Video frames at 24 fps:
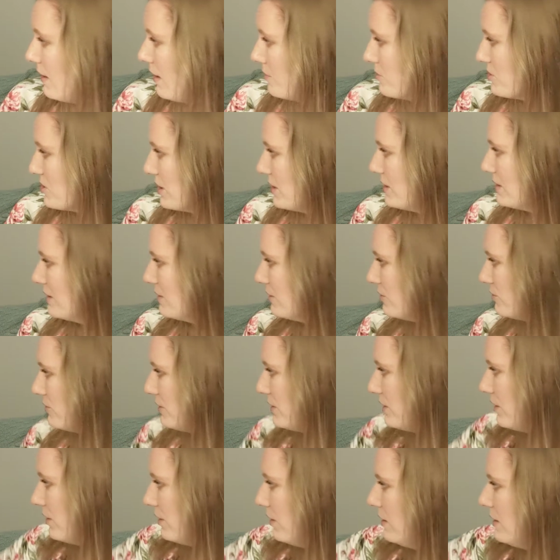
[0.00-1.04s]
I'm trying to
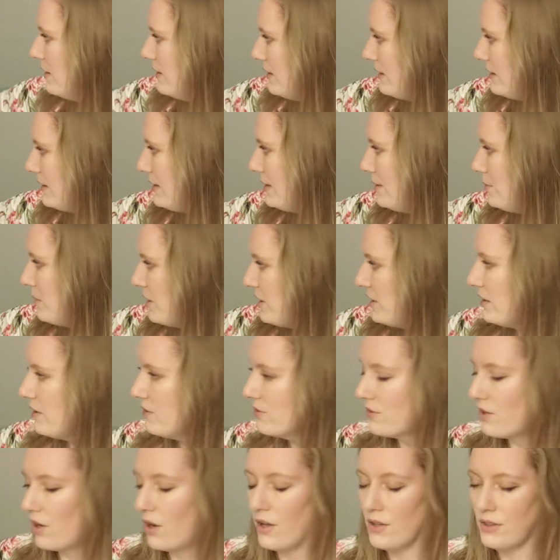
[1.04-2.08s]
feel, he might
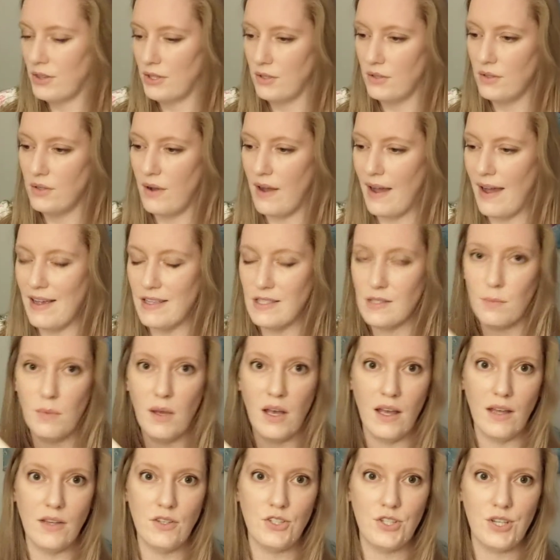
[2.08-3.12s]
have gone through as
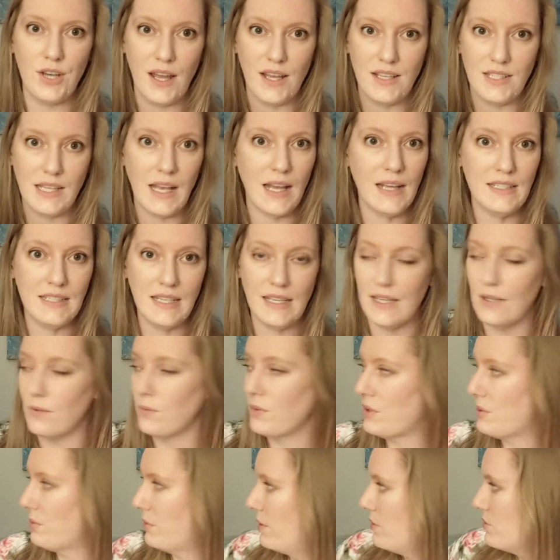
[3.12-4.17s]
much as I did
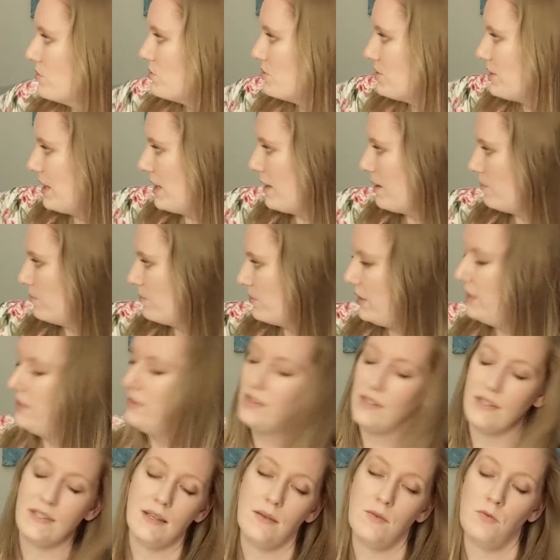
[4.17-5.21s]
with Rose Jam
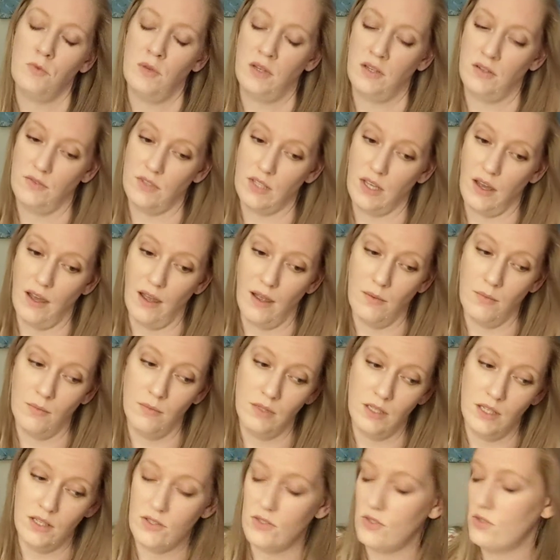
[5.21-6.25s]
in the same amount of
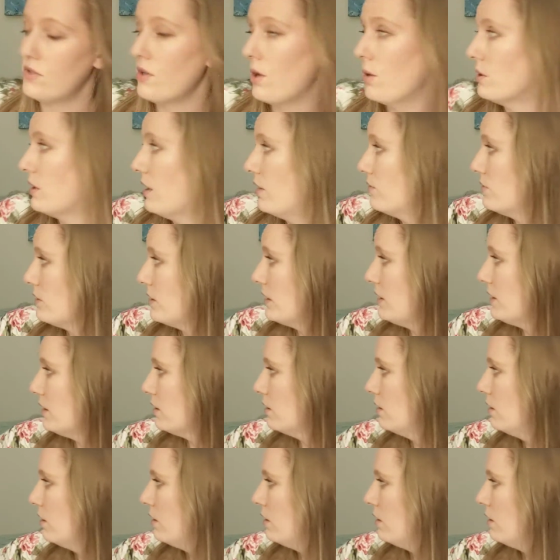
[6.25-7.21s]
time. It's so lovely.